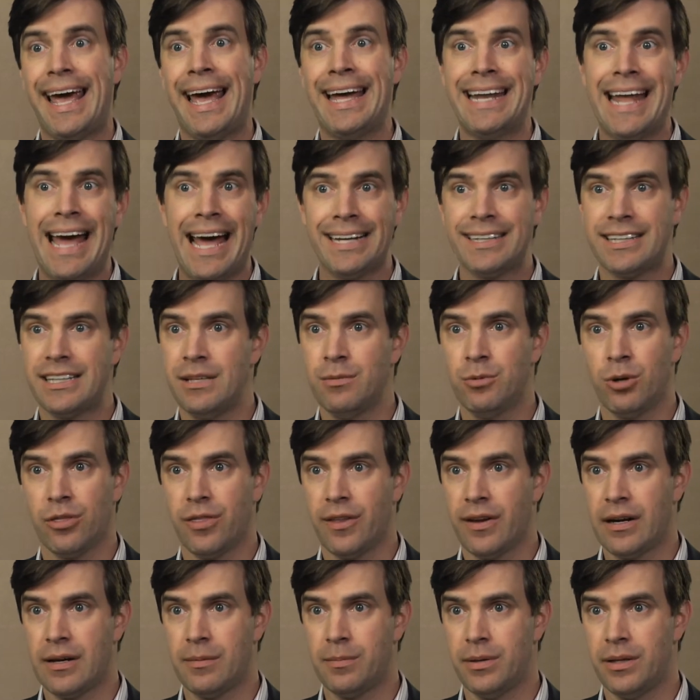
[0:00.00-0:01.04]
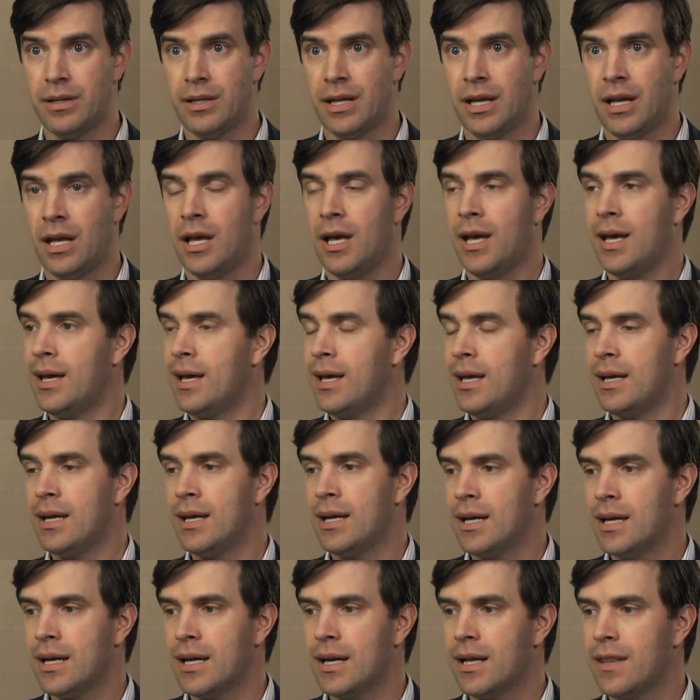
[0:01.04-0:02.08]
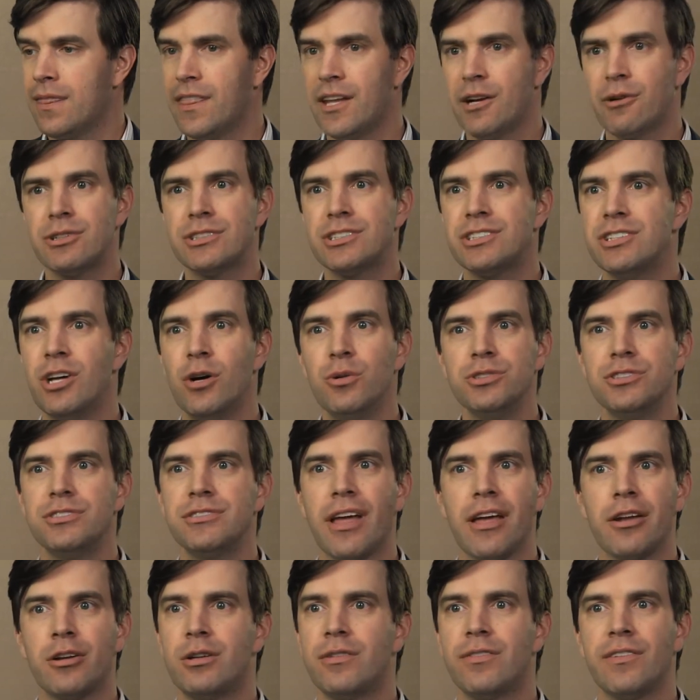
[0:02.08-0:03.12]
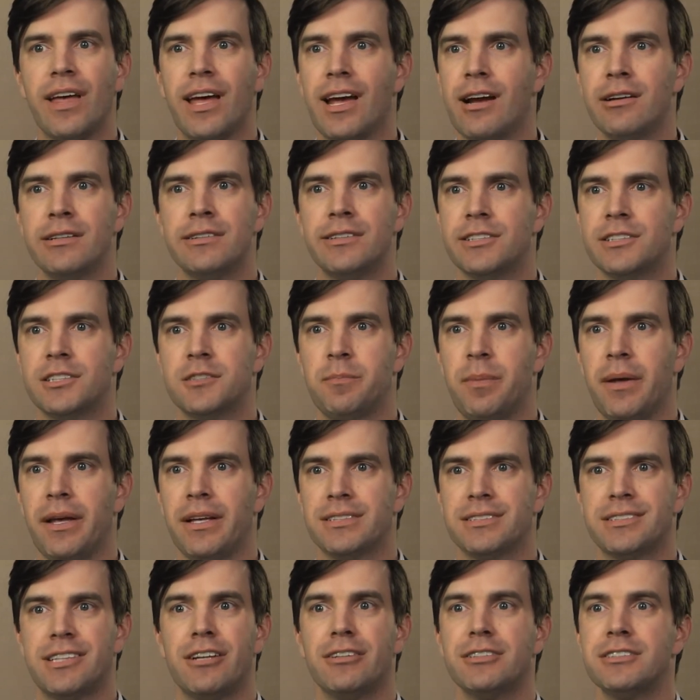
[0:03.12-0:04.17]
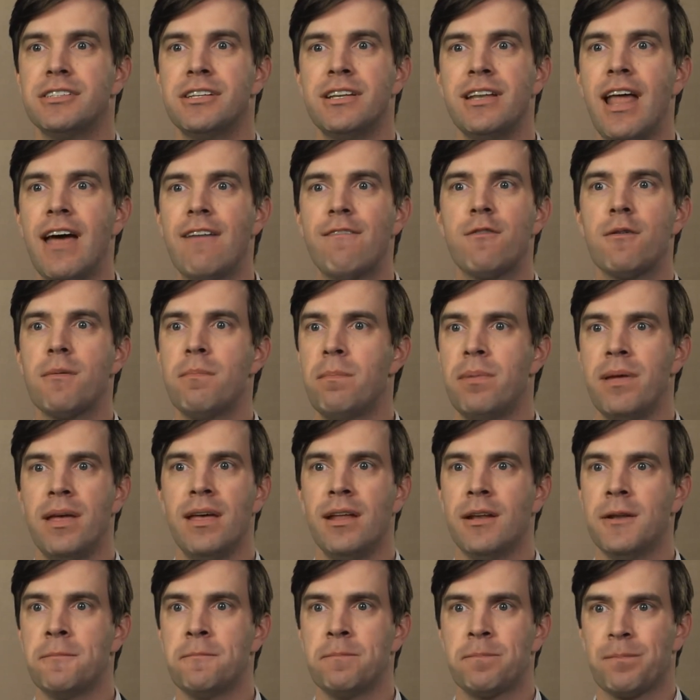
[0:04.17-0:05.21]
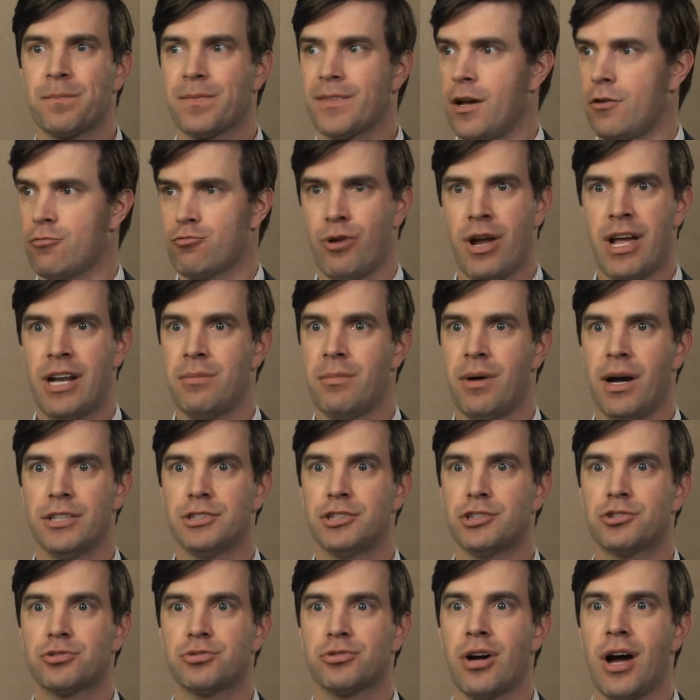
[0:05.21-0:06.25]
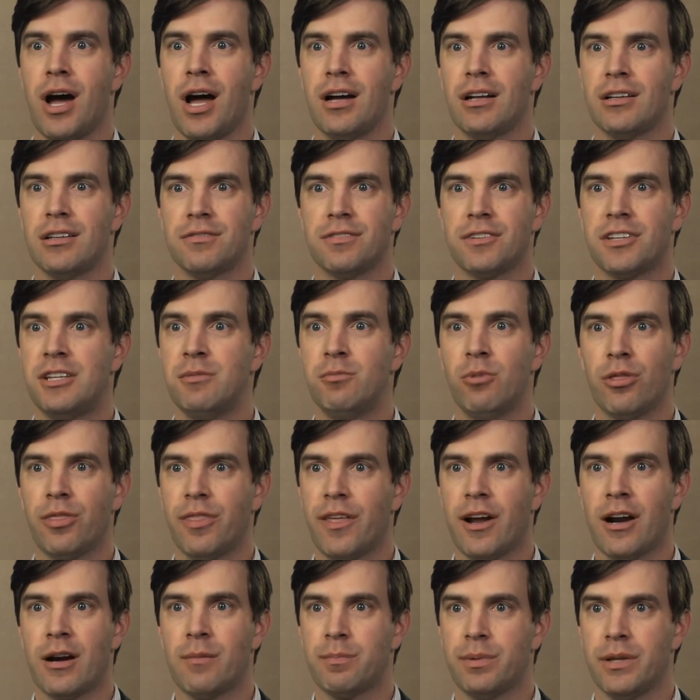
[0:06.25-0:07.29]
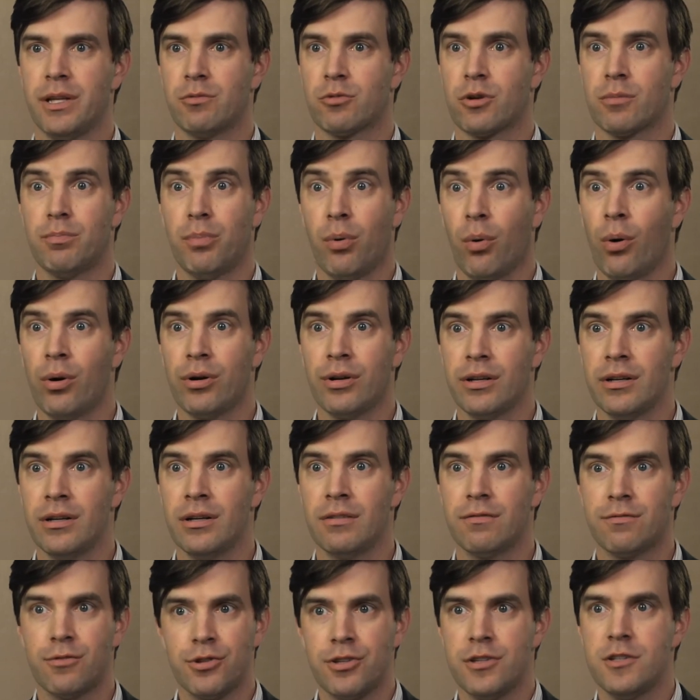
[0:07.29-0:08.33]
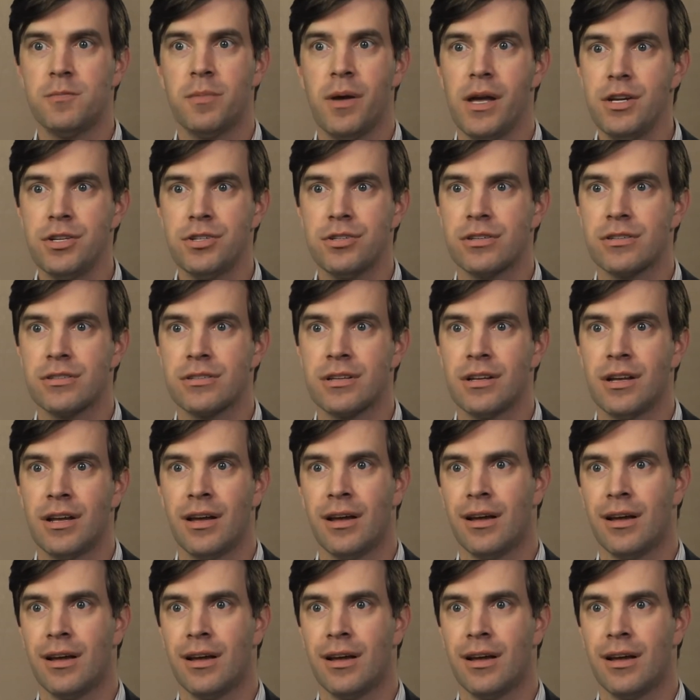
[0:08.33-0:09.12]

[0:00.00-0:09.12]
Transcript: and add chemotherapy. There is no standard of care in this space. There's never been a randomized trial of chemotherapy reported for these patients.